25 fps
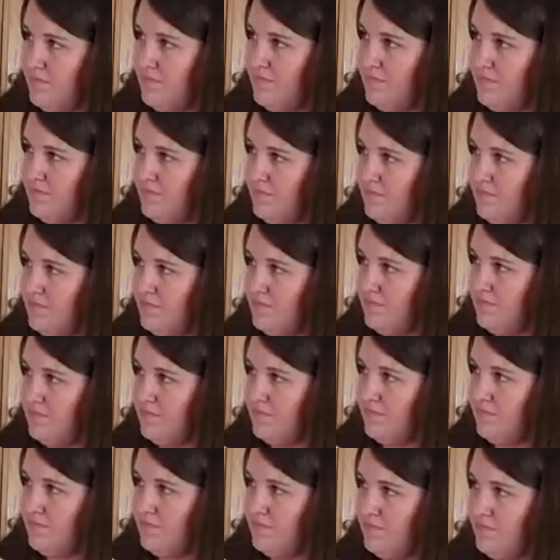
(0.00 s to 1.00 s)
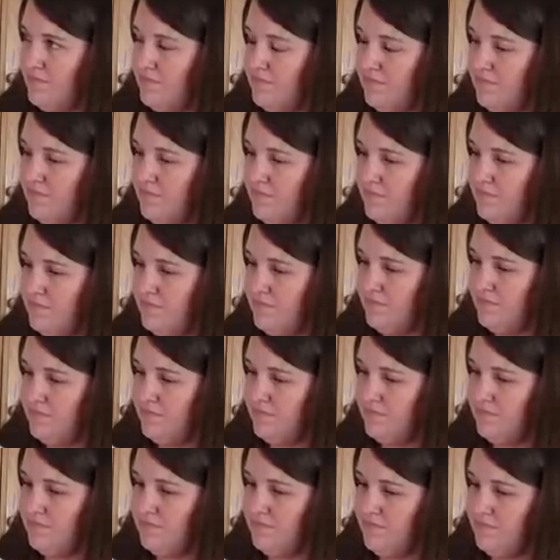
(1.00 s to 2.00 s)

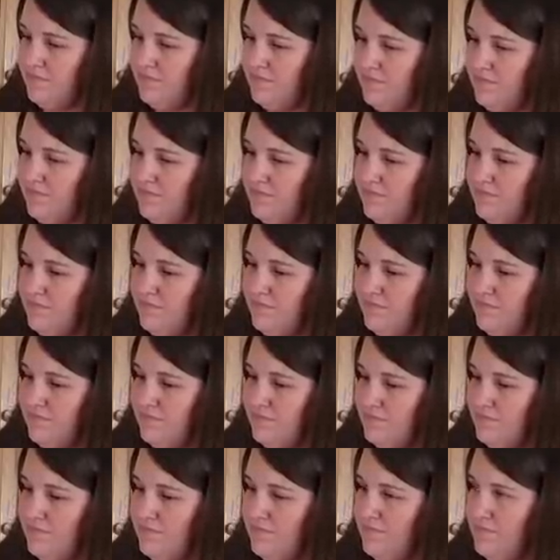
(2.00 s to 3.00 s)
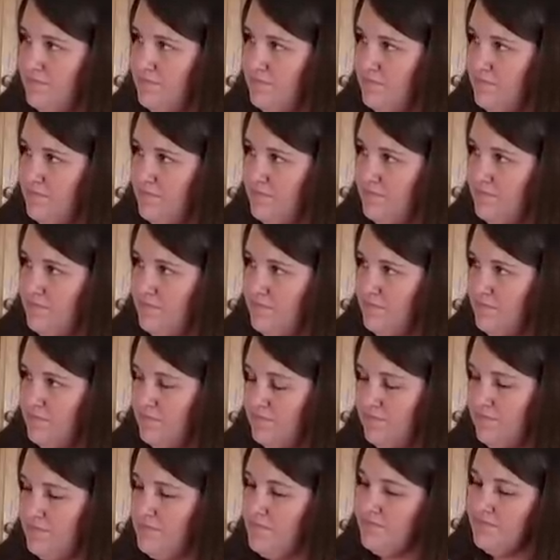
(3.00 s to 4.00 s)

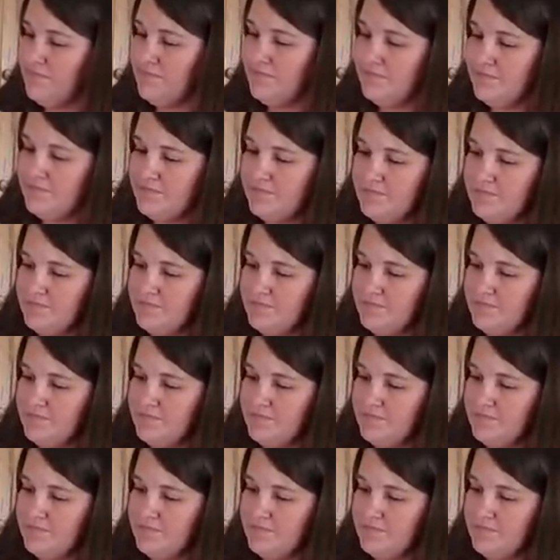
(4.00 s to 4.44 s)
No words are spoken by the person on screen.